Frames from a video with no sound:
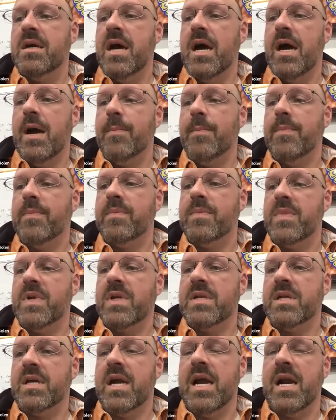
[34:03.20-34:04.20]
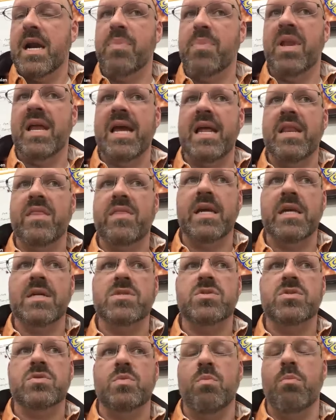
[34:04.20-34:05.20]
to kind of plan
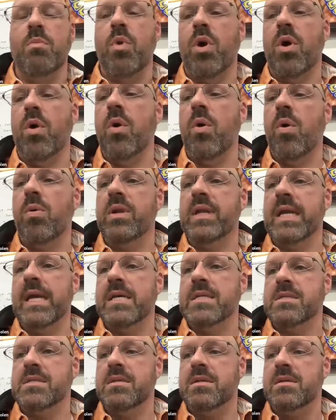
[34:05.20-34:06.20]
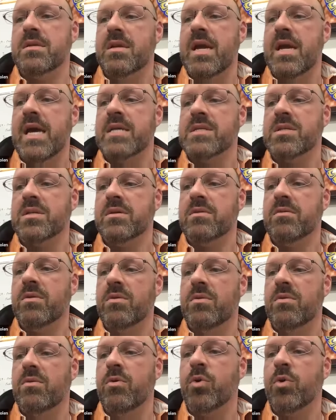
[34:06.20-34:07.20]
things more wholly as a
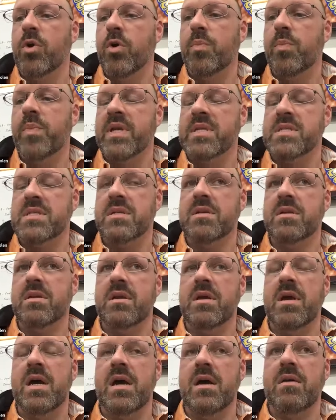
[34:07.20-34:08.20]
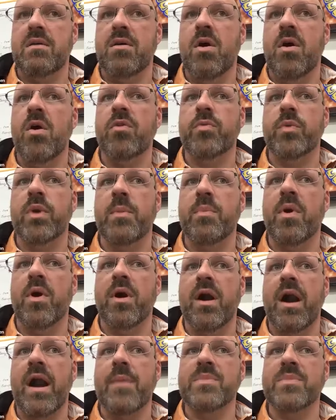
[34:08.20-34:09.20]
group, all 3
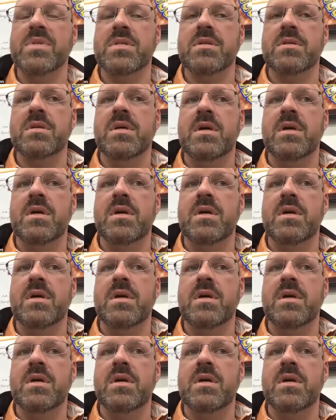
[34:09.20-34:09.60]
programs.